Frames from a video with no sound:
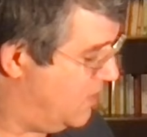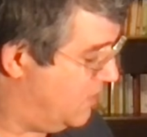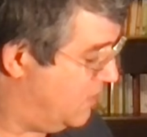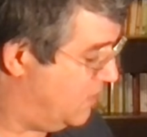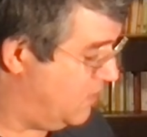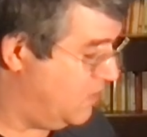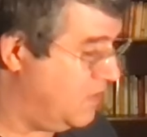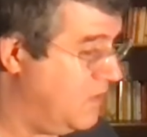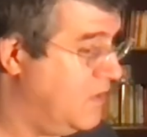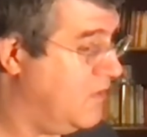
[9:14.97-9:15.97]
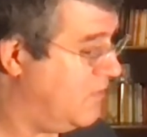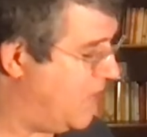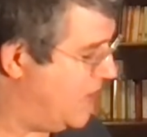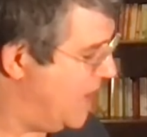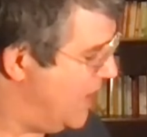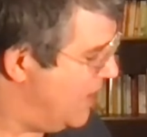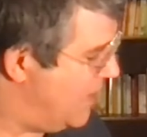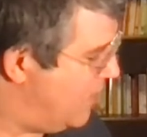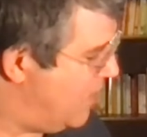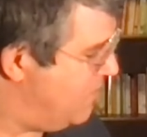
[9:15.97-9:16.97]
Right?
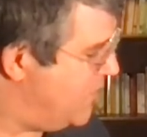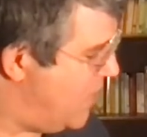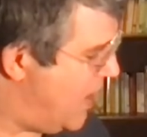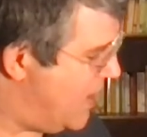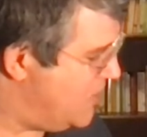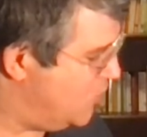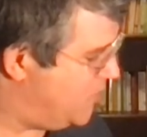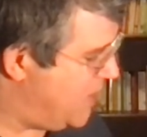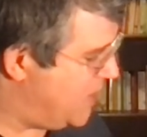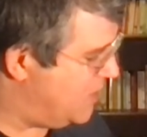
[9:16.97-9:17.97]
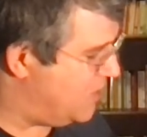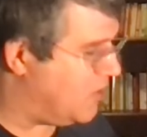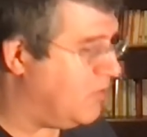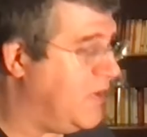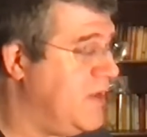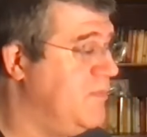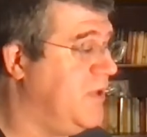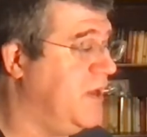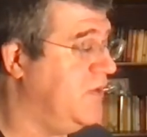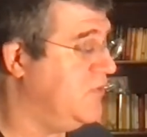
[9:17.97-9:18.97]
Now, if you had your pinky there already in
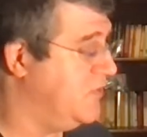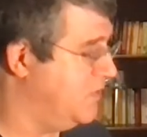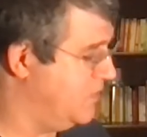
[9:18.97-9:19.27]
place,